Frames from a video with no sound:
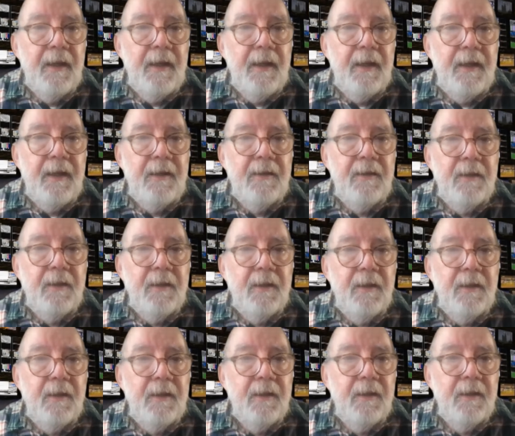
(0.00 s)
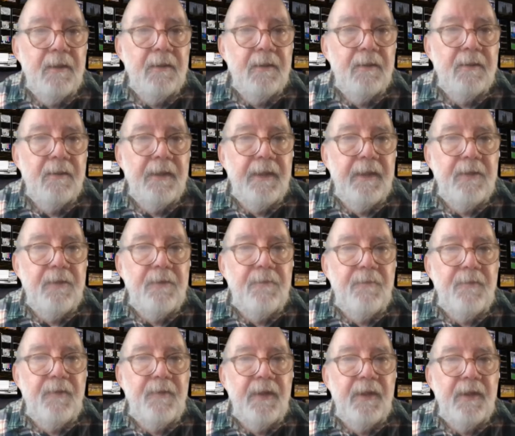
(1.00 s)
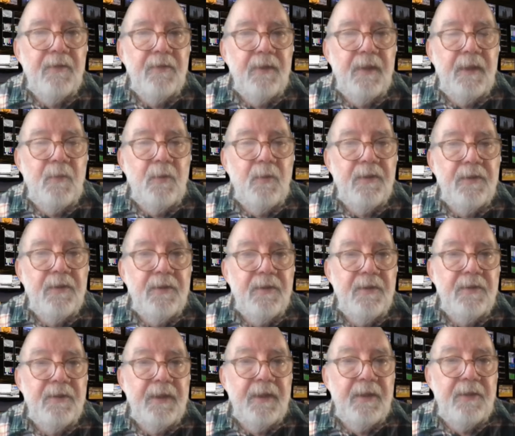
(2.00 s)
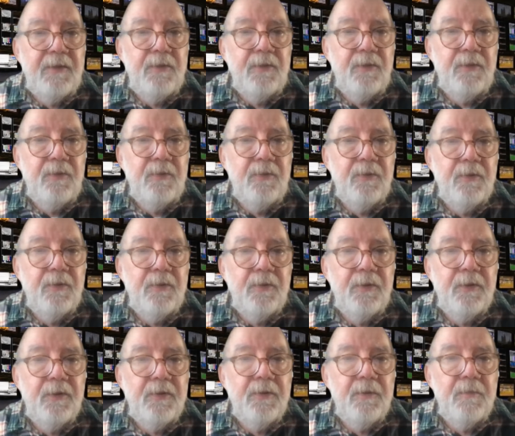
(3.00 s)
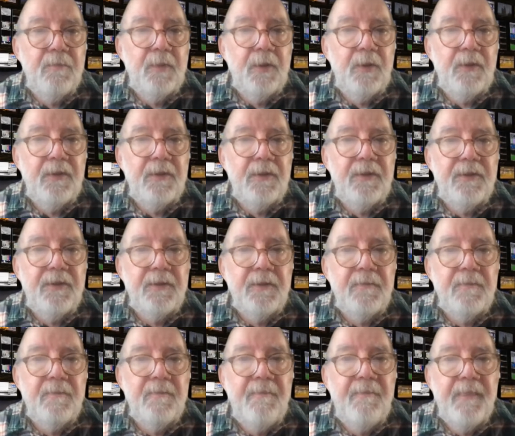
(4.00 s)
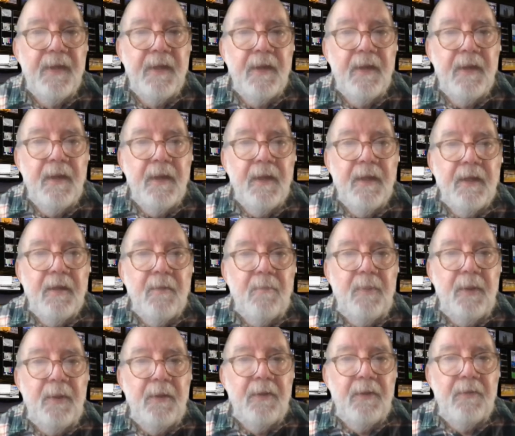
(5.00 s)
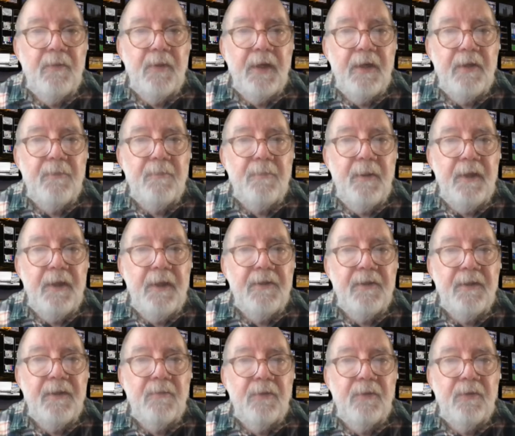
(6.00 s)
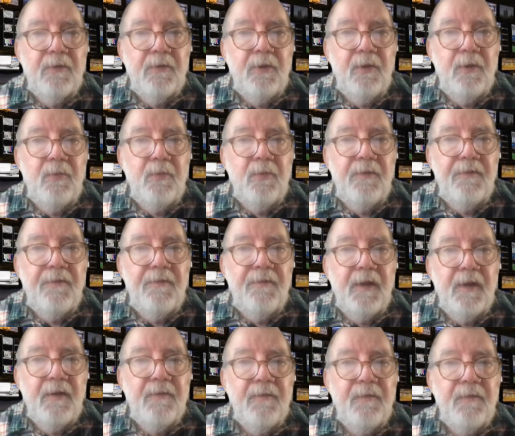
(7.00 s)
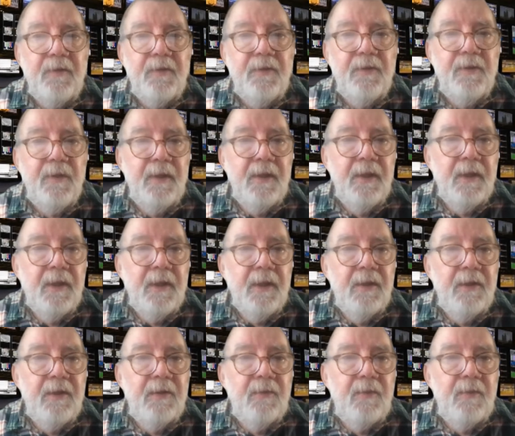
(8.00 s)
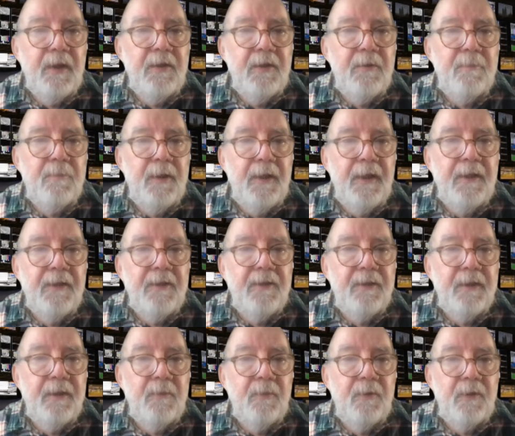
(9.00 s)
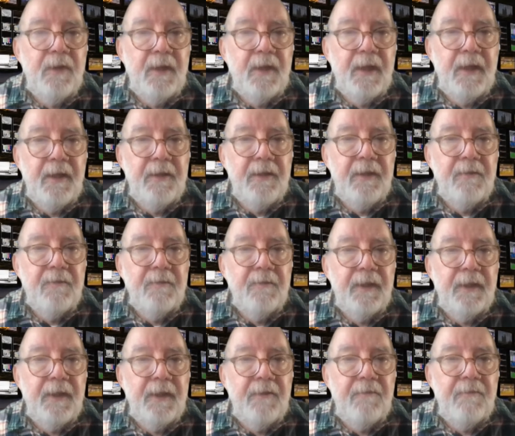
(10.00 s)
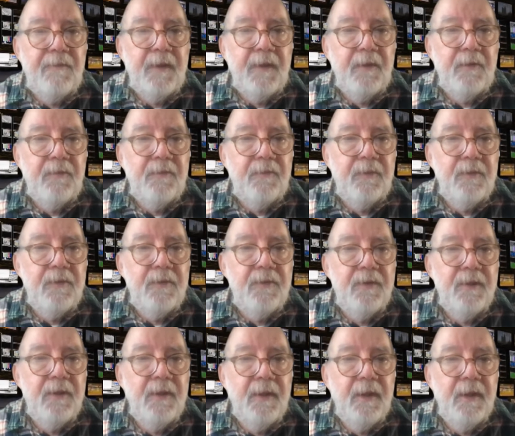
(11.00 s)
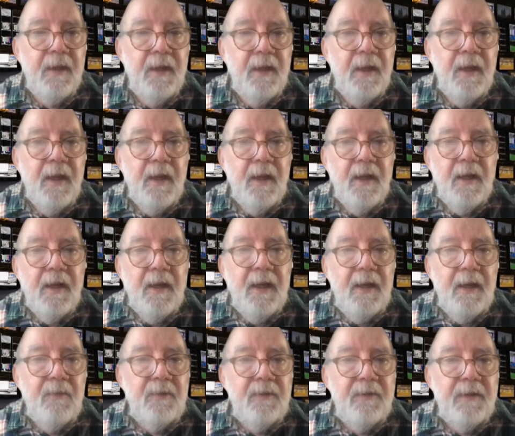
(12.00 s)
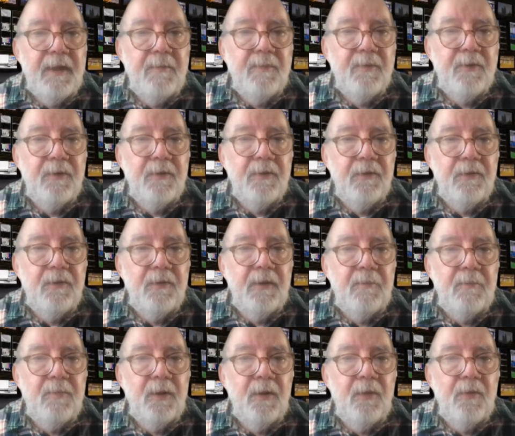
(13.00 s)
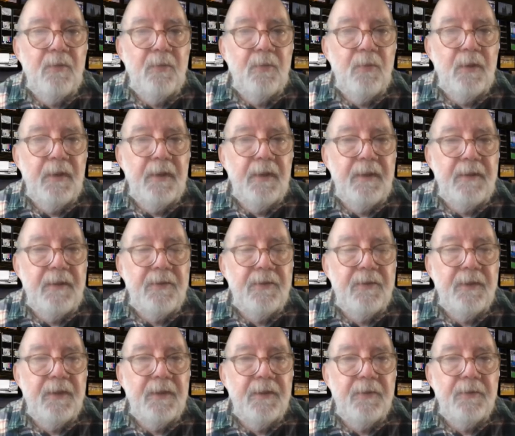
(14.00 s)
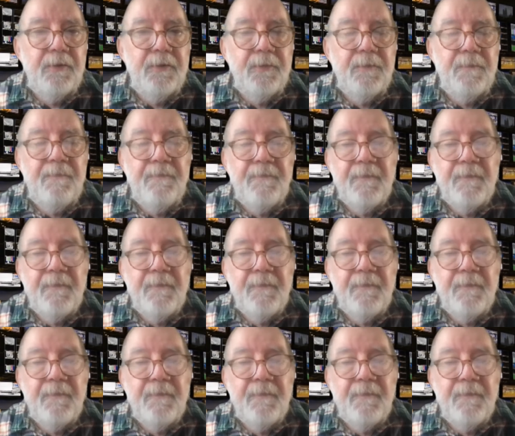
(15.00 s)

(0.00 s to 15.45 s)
And in the latest video, and I watched this guy too, Chris Martenson, compared rice plants that were grown with phosphorus to rice plants that were not given any phosphorus. I was absolutely blown away, he says.